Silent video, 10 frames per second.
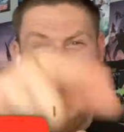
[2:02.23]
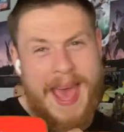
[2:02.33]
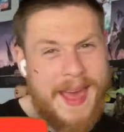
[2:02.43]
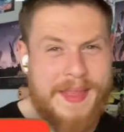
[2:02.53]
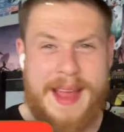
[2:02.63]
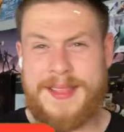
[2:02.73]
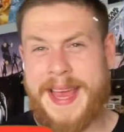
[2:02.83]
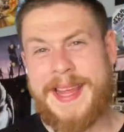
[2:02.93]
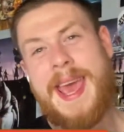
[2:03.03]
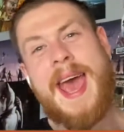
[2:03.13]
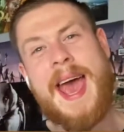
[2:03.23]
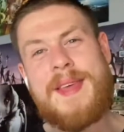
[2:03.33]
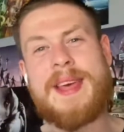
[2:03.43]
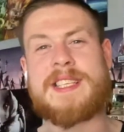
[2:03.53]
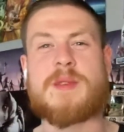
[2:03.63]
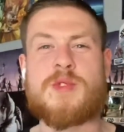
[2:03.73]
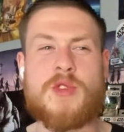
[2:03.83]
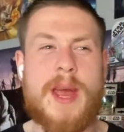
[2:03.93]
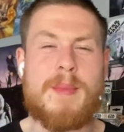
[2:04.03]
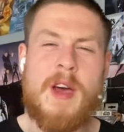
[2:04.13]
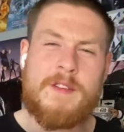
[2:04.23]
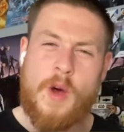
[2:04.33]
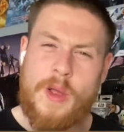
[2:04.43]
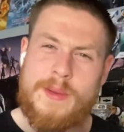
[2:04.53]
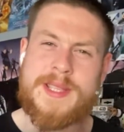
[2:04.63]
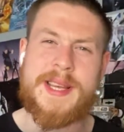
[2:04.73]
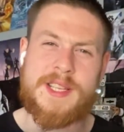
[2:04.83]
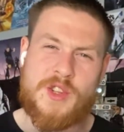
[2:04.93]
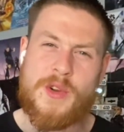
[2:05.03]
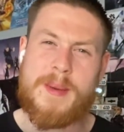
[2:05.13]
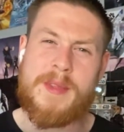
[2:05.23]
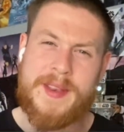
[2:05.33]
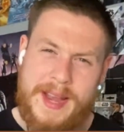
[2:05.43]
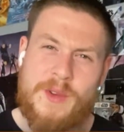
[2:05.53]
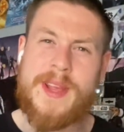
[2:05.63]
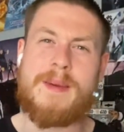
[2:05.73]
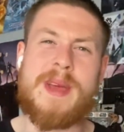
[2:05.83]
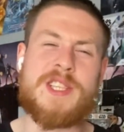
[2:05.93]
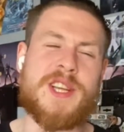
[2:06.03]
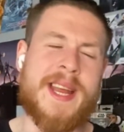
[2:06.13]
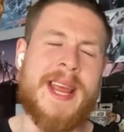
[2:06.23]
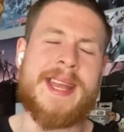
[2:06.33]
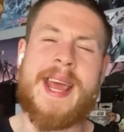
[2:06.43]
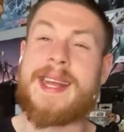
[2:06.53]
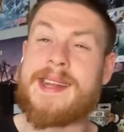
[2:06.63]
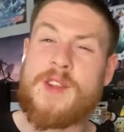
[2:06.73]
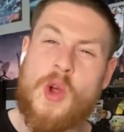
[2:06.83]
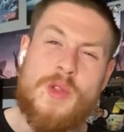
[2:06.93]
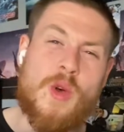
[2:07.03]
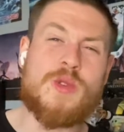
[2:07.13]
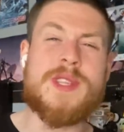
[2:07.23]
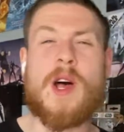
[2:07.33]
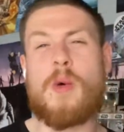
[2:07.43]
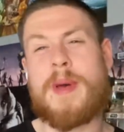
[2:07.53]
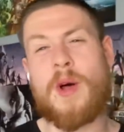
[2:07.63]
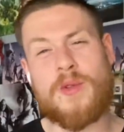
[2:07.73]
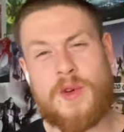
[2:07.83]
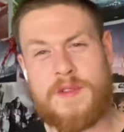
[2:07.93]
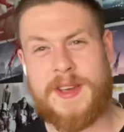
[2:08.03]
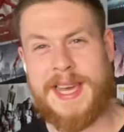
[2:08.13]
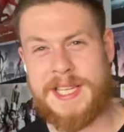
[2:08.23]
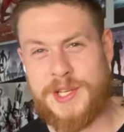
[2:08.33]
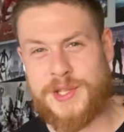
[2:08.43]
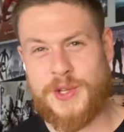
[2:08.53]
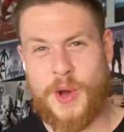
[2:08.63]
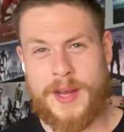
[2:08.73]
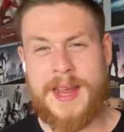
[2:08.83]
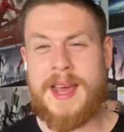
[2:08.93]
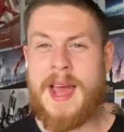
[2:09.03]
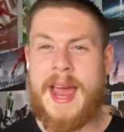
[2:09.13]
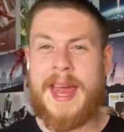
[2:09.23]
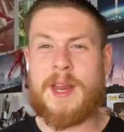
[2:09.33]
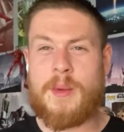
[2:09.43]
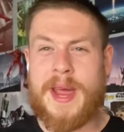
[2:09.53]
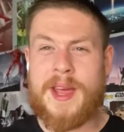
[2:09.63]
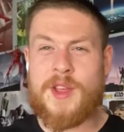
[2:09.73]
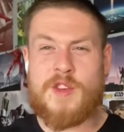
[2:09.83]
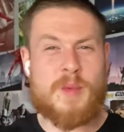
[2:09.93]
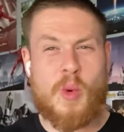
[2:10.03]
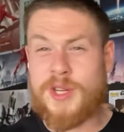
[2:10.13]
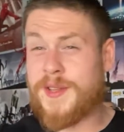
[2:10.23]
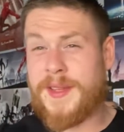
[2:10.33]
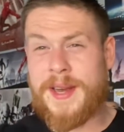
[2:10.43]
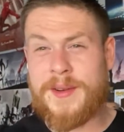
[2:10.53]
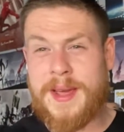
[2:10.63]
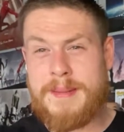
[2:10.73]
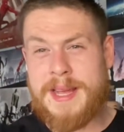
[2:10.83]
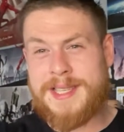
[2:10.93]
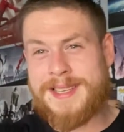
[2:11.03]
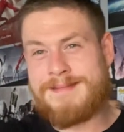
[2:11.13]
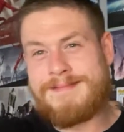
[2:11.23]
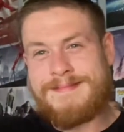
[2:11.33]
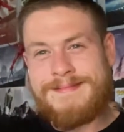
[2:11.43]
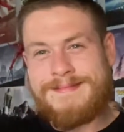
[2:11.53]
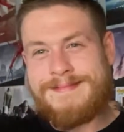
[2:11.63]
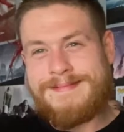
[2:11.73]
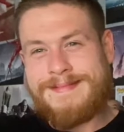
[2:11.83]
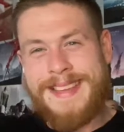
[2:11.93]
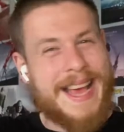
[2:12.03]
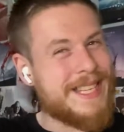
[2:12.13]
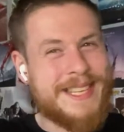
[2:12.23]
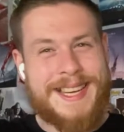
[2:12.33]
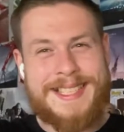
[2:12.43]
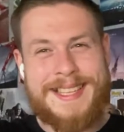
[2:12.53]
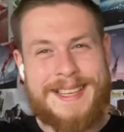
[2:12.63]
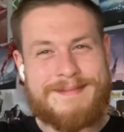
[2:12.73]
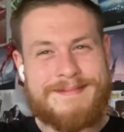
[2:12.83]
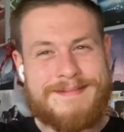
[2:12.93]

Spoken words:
hit that like, hit that subscribe, follow us on Instagram at the Nerd Dimension 89 and turn those little bell notifications on. Anyway, you've been watching the Nerd Dimension. Catch you next time.